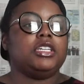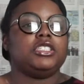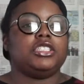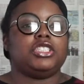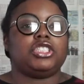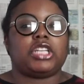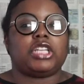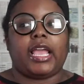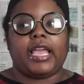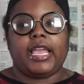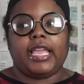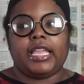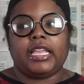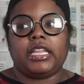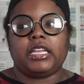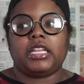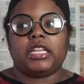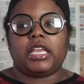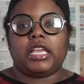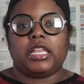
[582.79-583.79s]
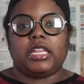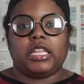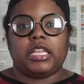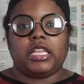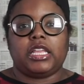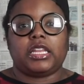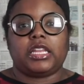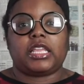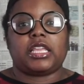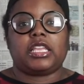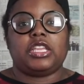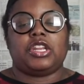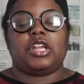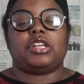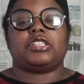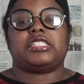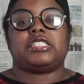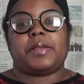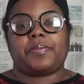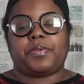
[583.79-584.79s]
chain and then, you know,
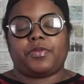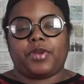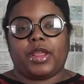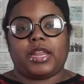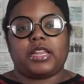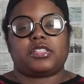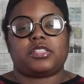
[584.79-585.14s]
separated